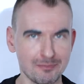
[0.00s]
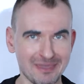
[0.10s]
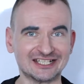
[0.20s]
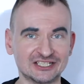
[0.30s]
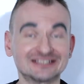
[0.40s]

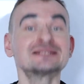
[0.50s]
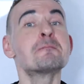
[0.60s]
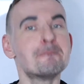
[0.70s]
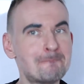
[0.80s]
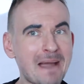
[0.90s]
method.
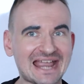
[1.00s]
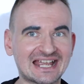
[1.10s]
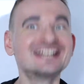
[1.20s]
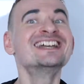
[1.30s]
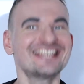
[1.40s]

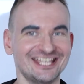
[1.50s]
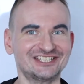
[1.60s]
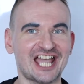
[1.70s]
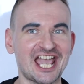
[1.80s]
Back into